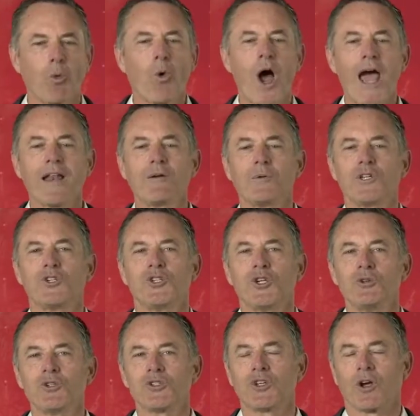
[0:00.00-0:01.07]
why did we
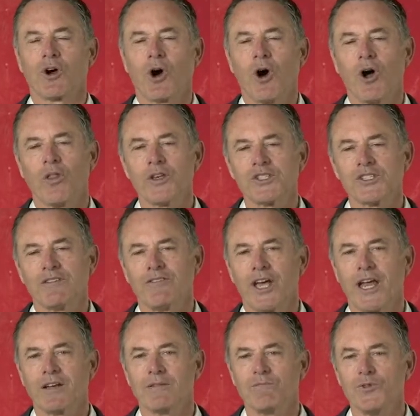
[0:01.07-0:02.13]
choose to call this
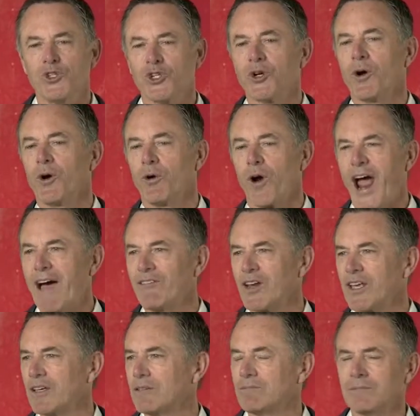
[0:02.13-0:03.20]
event Zero Gravity,
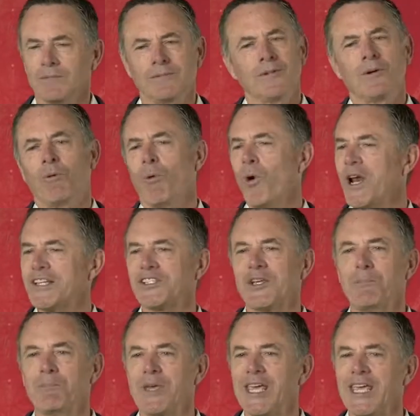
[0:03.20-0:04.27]
and what does it
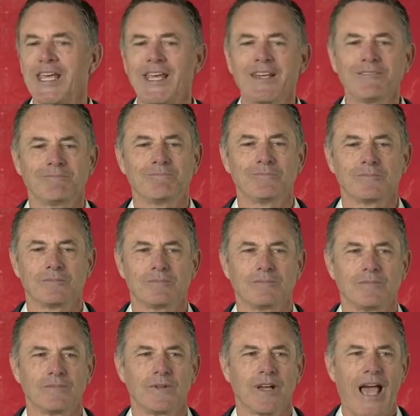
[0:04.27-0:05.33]
mean?
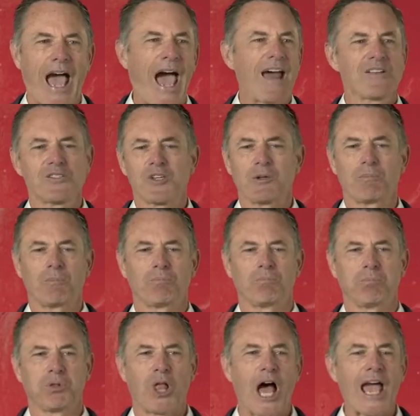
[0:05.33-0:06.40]
How does it
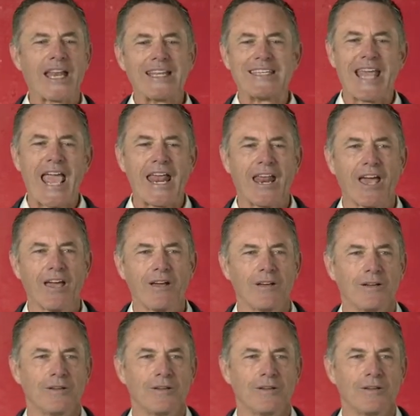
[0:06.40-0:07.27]
apply to data?